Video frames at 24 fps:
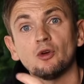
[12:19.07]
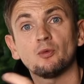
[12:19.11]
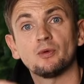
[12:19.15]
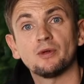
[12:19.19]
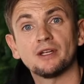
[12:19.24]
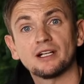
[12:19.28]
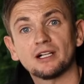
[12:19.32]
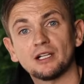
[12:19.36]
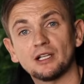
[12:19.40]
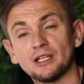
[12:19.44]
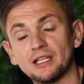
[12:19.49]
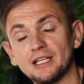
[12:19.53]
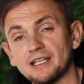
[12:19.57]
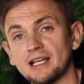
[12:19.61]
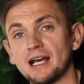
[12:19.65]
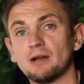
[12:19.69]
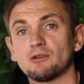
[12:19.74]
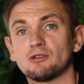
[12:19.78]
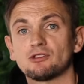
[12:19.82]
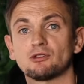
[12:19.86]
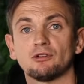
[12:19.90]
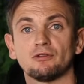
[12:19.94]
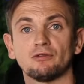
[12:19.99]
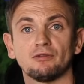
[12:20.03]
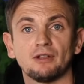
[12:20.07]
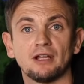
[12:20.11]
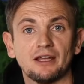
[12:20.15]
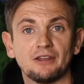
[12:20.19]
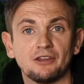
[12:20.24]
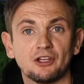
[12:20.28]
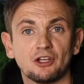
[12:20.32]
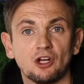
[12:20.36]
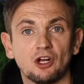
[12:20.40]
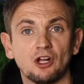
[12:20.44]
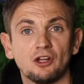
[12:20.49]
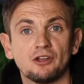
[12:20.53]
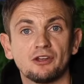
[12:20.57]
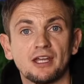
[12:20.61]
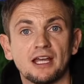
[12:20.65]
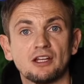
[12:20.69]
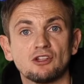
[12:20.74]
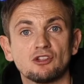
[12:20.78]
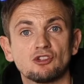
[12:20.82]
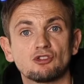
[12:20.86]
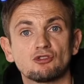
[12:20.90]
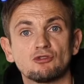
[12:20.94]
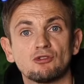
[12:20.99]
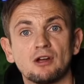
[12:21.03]
we clean out stuff like the
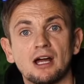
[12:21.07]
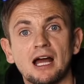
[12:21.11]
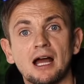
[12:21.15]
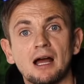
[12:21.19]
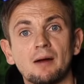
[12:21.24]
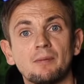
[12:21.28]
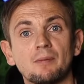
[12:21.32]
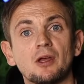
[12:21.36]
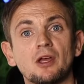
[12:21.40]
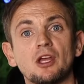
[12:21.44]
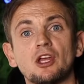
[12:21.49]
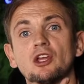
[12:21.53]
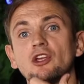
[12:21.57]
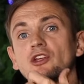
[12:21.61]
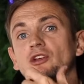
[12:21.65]
condense trap,